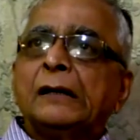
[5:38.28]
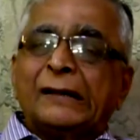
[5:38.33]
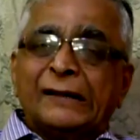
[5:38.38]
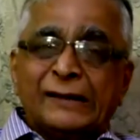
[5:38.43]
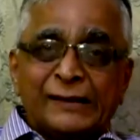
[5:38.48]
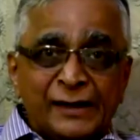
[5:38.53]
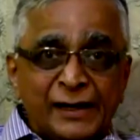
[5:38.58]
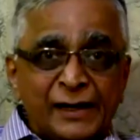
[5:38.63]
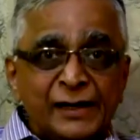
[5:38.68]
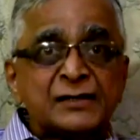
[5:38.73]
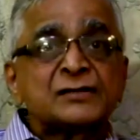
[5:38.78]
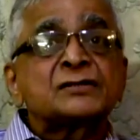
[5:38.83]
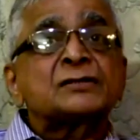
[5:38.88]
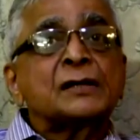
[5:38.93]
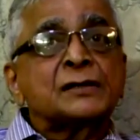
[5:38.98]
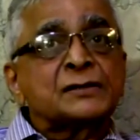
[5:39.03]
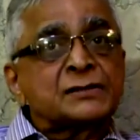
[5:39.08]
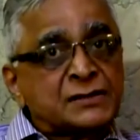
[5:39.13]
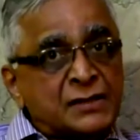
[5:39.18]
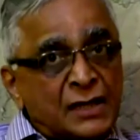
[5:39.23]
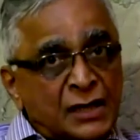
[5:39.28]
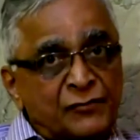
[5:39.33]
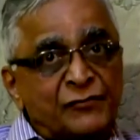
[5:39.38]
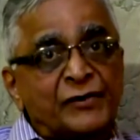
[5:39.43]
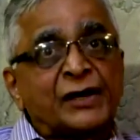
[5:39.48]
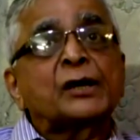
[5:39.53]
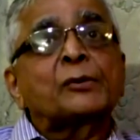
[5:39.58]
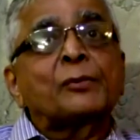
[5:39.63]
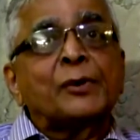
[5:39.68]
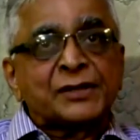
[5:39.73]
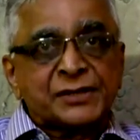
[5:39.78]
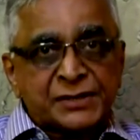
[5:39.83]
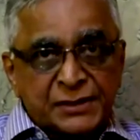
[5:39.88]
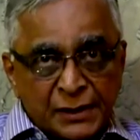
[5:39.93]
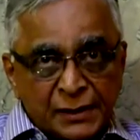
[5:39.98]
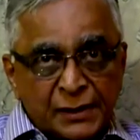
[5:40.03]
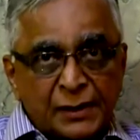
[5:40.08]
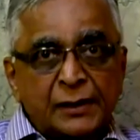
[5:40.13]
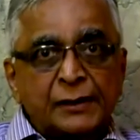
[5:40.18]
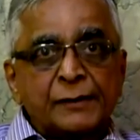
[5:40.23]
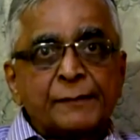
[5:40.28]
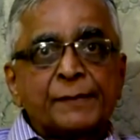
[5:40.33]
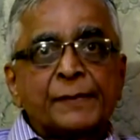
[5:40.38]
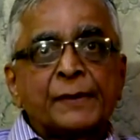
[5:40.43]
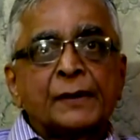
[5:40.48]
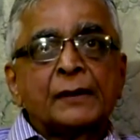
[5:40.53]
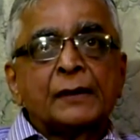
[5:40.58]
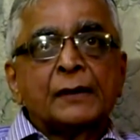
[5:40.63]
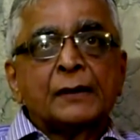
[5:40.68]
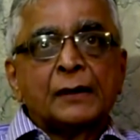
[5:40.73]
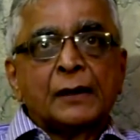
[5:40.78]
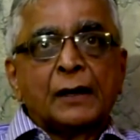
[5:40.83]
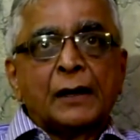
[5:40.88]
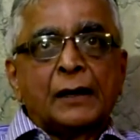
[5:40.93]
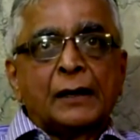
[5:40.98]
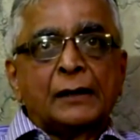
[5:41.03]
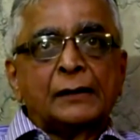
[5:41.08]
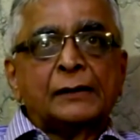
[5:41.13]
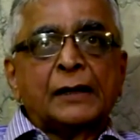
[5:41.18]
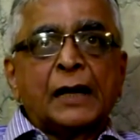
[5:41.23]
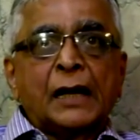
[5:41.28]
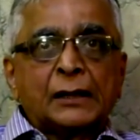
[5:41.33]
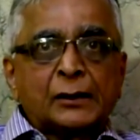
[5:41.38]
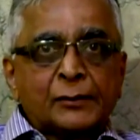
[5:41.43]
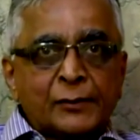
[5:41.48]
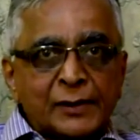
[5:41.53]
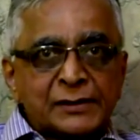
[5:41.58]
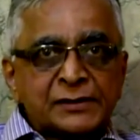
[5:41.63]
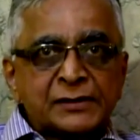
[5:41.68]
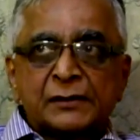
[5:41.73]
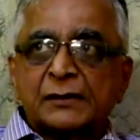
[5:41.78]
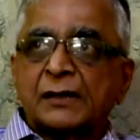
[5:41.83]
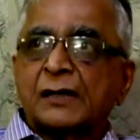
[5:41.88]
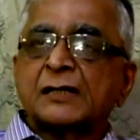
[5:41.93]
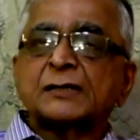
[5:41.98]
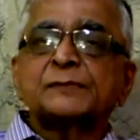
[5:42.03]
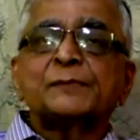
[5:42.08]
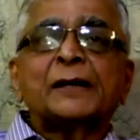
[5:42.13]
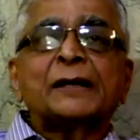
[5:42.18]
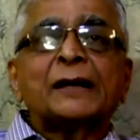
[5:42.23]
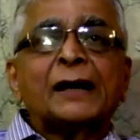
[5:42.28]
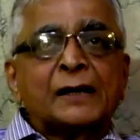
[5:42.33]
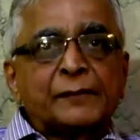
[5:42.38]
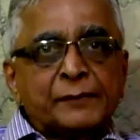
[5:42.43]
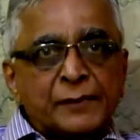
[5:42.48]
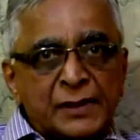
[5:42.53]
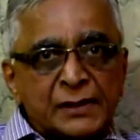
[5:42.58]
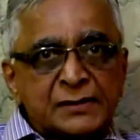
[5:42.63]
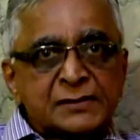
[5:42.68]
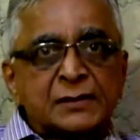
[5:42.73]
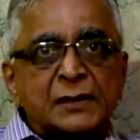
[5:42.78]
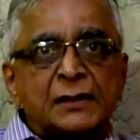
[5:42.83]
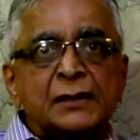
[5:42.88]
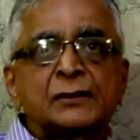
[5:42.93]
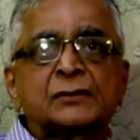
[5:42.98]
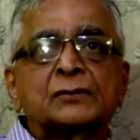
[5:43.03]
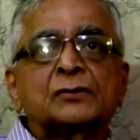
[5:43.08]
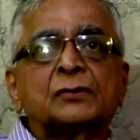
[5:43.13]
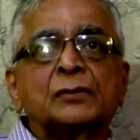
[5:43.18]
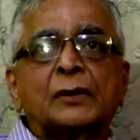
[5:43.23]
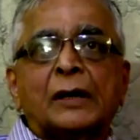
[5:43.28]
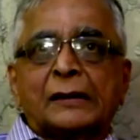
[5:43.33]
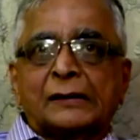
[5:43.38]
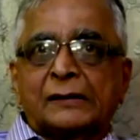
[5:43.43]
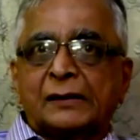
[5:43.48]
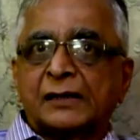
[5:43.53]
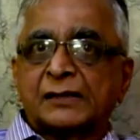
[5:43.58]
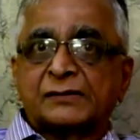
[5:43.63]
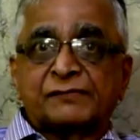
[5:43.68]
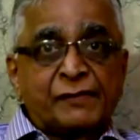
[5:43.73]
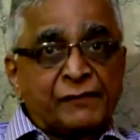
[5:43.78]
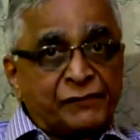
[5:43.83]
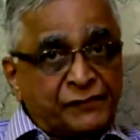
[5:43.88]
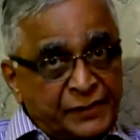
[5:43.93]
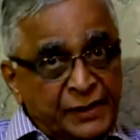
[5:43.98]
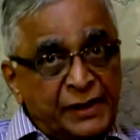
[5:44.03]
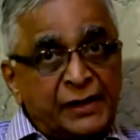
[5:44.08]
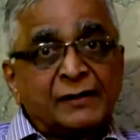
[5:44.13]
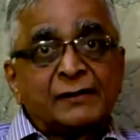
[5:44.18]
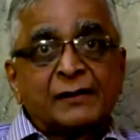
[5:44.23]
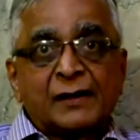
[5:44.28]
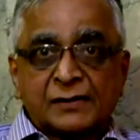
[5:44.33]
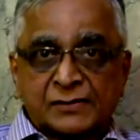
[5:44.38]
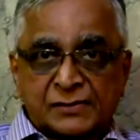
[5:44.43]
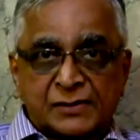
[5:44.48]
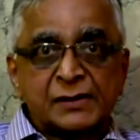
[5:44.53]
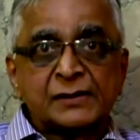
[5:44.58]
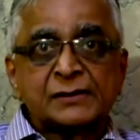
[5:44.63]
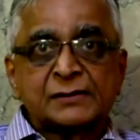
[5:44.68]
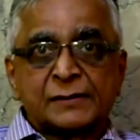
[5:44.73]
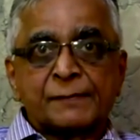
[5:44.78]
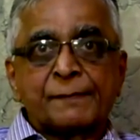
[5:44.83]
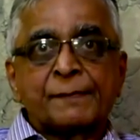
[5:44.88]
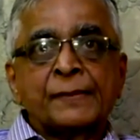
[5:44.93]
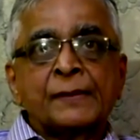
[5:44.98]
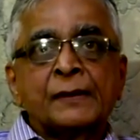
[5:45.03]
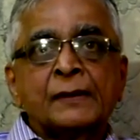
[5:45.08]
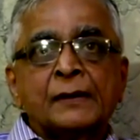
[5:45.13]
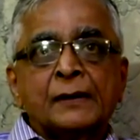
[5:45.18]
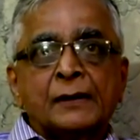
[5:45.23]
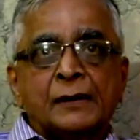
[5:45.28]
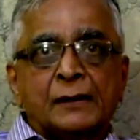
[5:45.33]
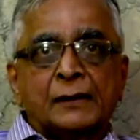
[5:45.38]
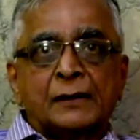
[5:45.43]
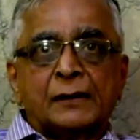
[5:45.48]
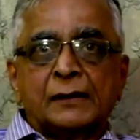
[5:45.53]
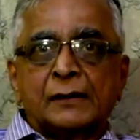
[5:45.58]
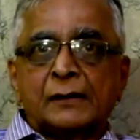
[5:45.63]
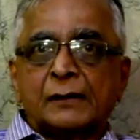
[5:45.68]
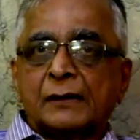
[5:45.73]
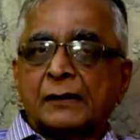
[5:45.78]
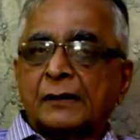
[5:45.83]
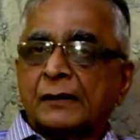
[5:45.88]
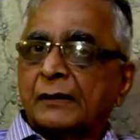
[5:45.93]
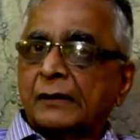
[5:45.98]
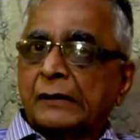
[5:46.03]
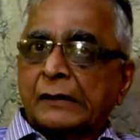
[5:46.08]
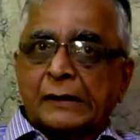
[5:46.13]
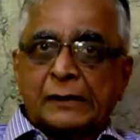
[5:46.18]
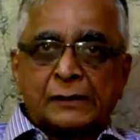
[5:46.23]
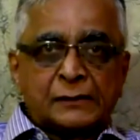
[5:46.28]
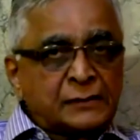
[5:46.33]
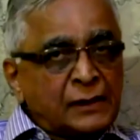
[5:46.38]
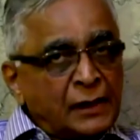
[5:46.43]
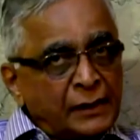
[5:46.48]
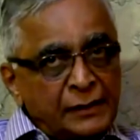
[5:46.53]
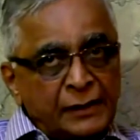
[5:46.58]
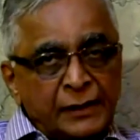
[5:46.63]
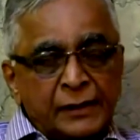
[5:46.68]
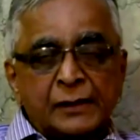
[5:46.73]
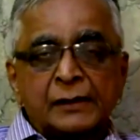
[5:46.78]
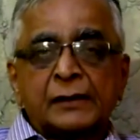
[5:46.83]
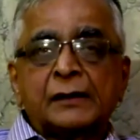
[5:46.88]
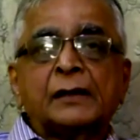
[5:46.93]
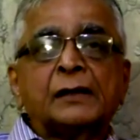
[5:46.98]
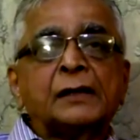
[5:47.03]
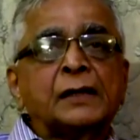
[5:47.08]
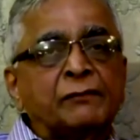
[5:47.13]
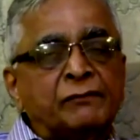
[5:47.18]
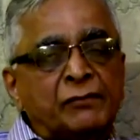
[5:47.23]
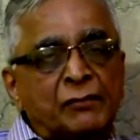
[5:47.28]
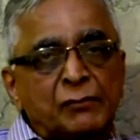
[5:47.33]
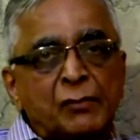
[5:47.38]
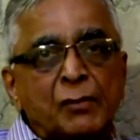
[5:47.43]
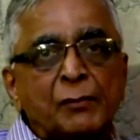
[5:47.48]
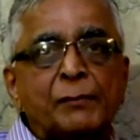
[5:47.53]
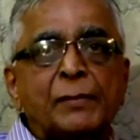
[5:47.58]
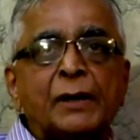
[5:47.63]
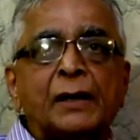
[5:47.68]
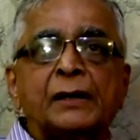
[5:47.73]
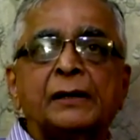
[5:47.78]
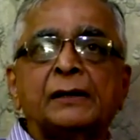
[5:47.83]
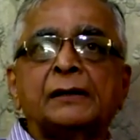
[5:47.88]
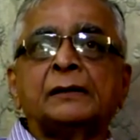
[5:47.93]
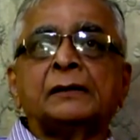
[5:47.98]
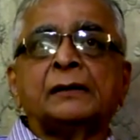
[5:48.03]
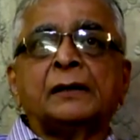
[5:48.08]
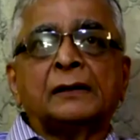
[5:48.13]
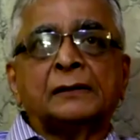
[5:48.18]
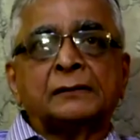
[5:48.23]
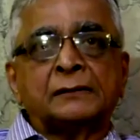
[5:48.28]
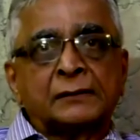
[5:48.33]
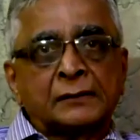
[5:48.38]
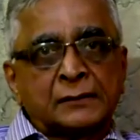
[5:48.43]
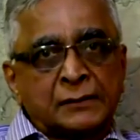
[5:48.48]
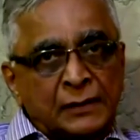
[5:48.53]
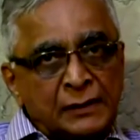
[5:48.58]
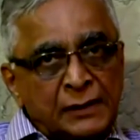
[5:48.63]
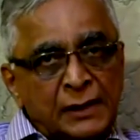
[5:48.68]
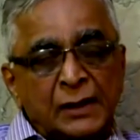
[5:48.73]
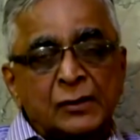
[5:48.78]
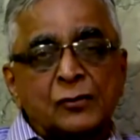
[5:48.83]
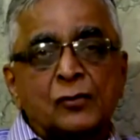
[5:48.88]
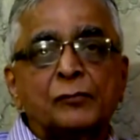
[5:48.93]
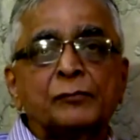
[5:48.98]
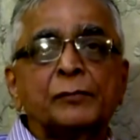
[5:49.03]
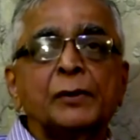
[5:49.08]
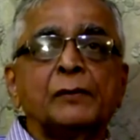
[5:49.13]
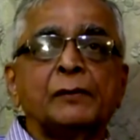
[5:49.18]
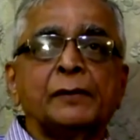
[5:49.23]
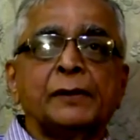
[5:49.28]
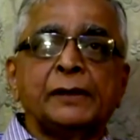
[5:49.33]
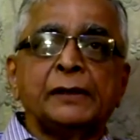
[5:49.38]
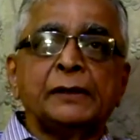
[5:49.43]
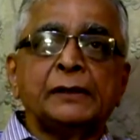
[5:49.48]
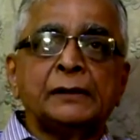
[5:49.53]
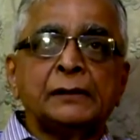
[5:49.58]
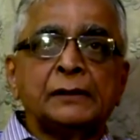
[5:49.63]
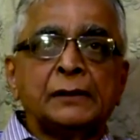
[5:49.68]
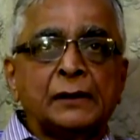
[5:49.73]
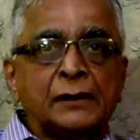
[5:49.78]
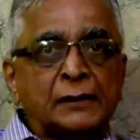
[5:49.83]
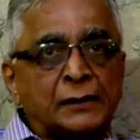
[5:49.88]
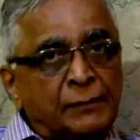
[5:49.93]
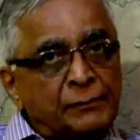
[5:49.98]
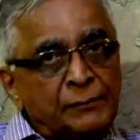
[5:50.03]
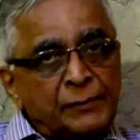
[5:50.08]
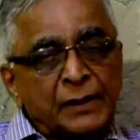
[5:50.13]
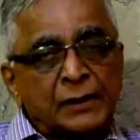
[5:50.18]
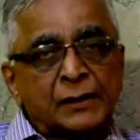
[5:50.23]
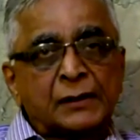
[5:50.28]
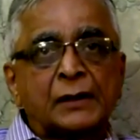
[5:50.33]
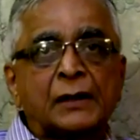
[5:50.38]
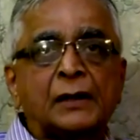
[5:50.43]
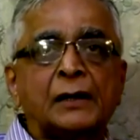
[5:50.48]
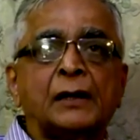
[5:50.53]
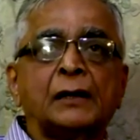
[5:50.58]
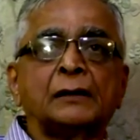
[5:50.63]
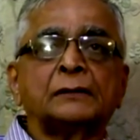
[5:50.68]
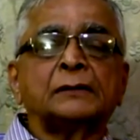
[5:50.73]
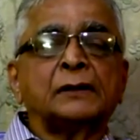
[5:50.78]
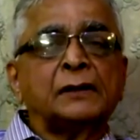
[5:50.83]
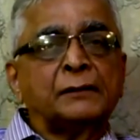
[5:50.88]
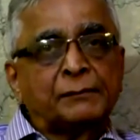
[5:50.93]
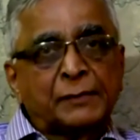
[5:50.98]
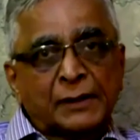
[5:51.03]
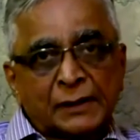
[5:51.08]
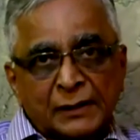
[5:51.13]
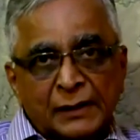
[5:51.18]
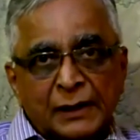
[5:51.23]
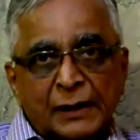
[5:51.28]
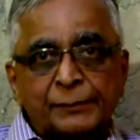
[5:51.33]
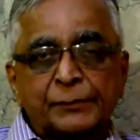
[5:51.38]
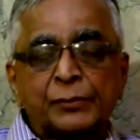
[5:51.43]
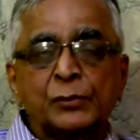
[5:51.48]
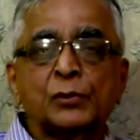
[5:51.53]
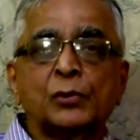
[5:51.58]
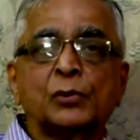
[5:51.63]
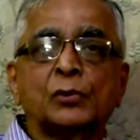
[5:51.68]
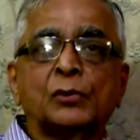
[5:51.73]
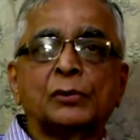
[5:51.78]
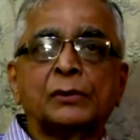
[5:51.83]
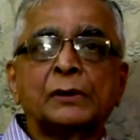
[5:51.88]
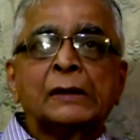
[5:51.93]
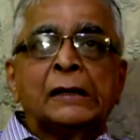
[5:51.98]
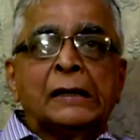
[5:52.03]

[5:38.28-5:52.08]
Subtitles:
needs survey questionnaire, and that questionnaire is being administered to at least 50 industries in Thane, in Navi Mumbai, in Kalyan Dombivli, in Ambarnath, in Badlapur,